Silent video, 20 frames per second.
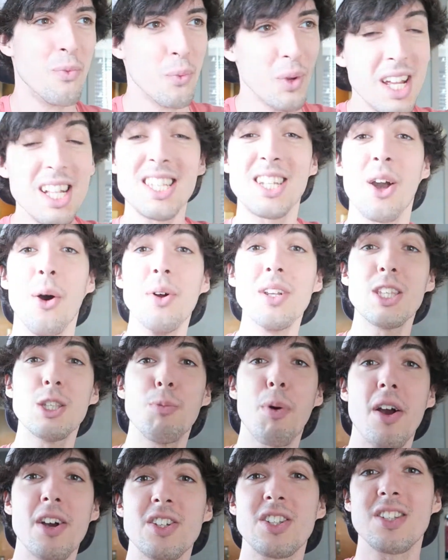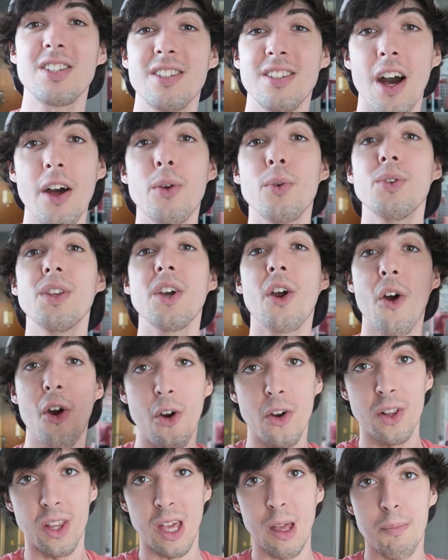We get to go into the parks not only
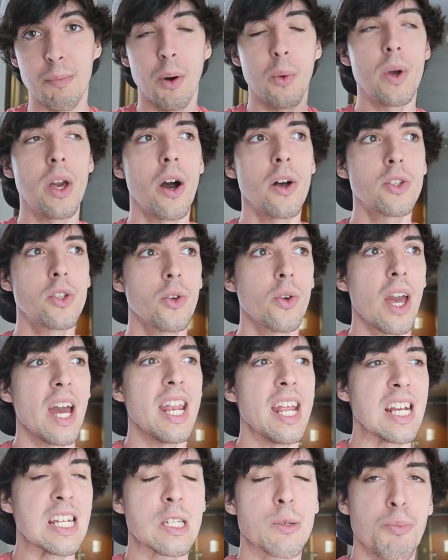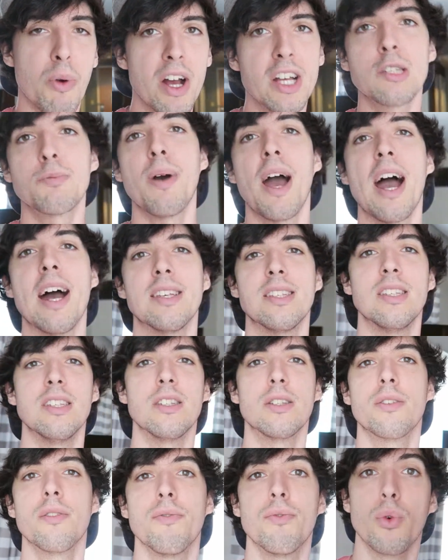early, but we also get express
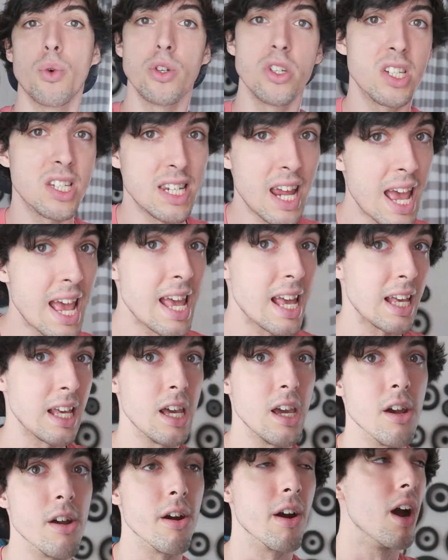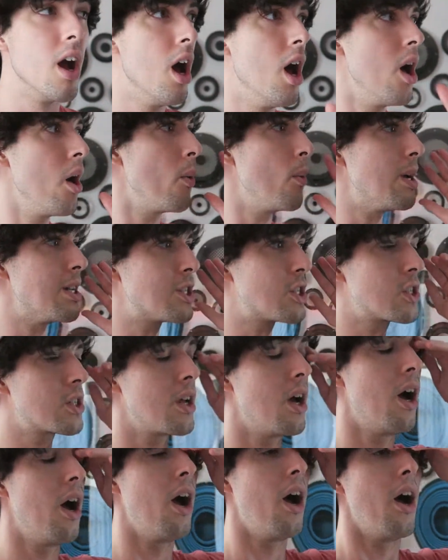passes for staying here,
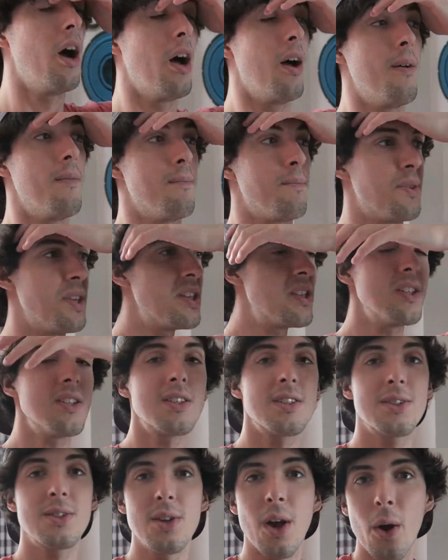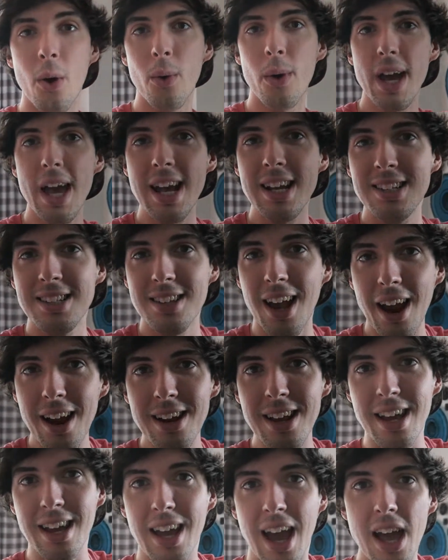which this is so
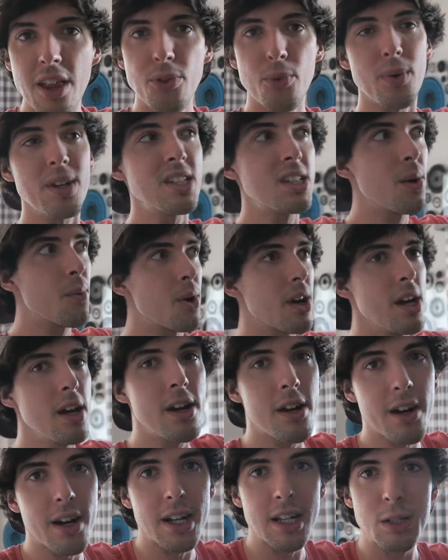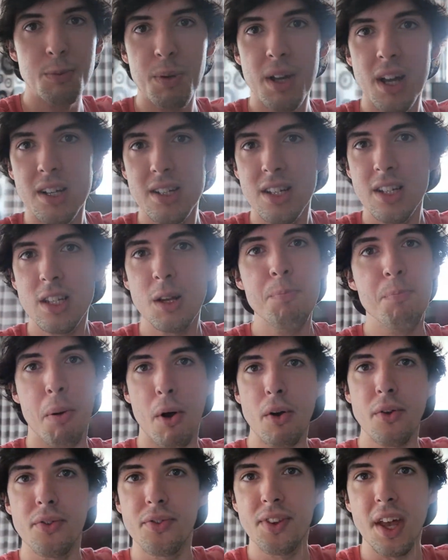exciting. And the reason that we're here is because it's a
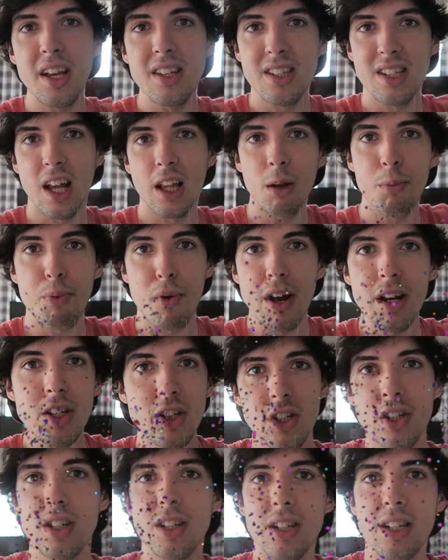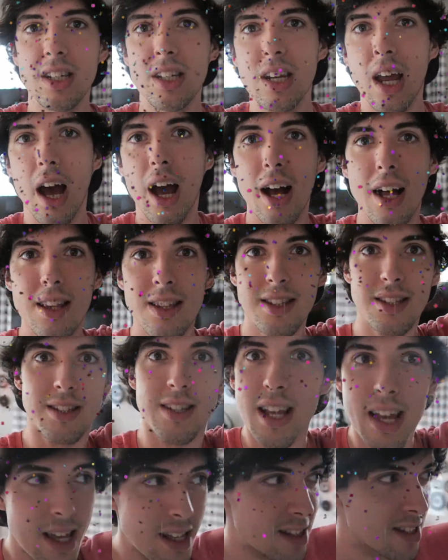birthday celebration.
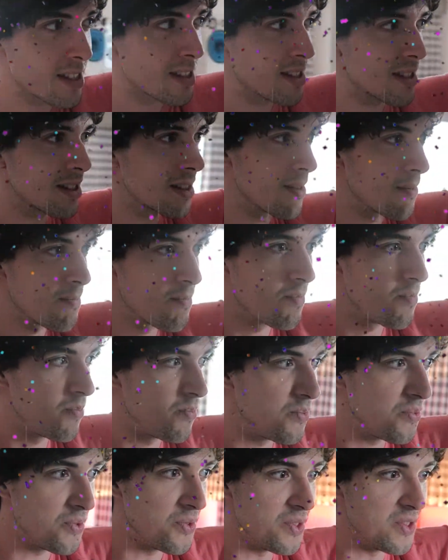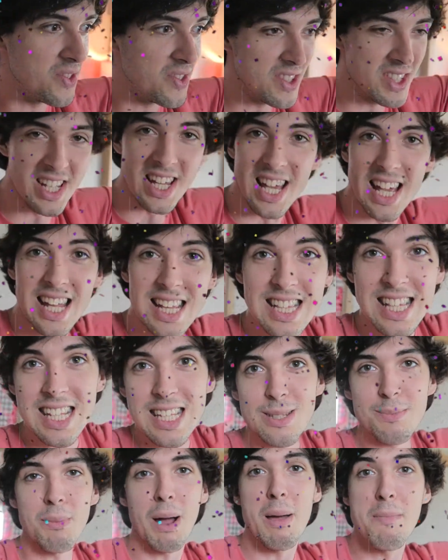It's... Birthday. It
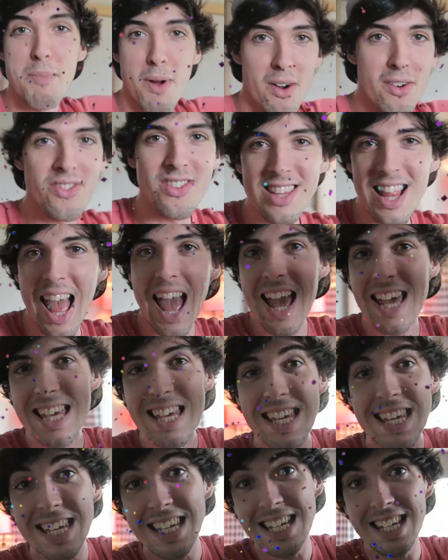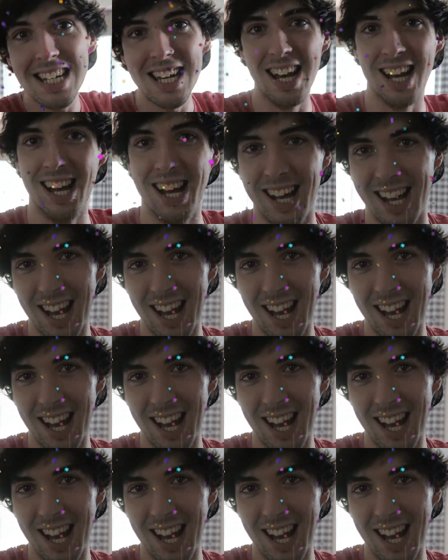is my birthday!